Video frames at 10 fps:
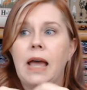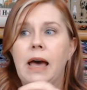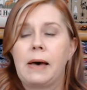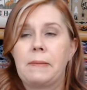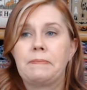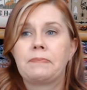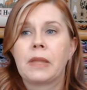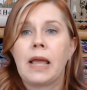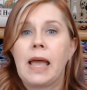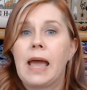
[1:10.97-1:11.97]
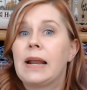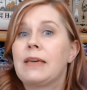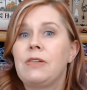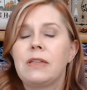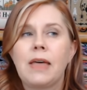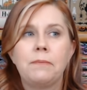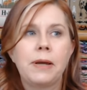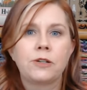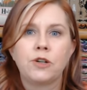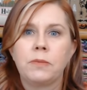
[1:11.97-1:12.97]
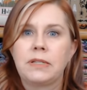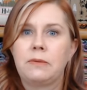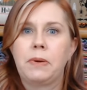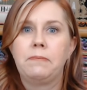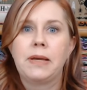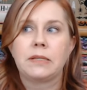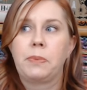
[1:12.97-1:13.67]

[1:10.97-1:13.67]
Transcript: Um, and I think that picture must have been missed,